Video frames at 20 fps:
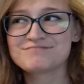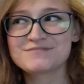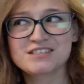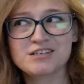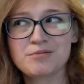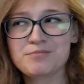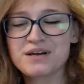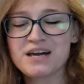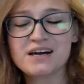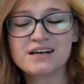
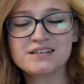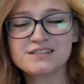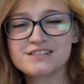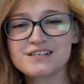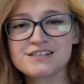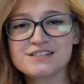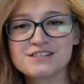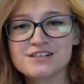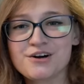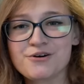Tell me how your
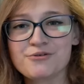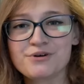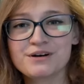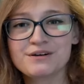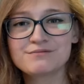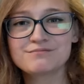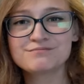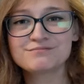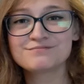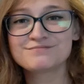day's
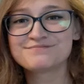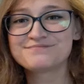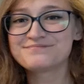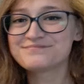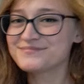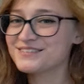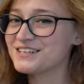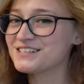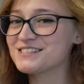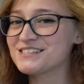going.
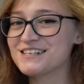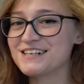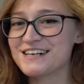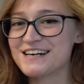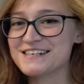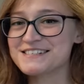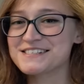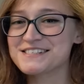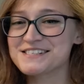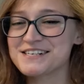I'll see you
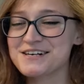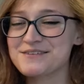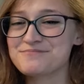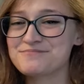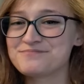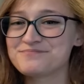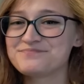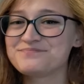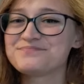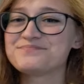next
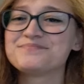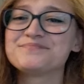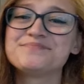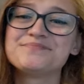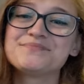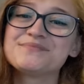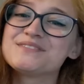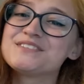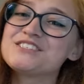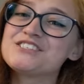time.
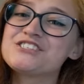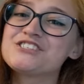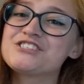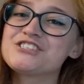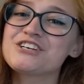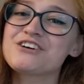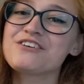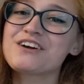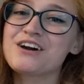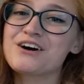
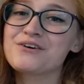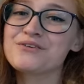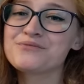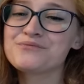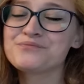Cheerio.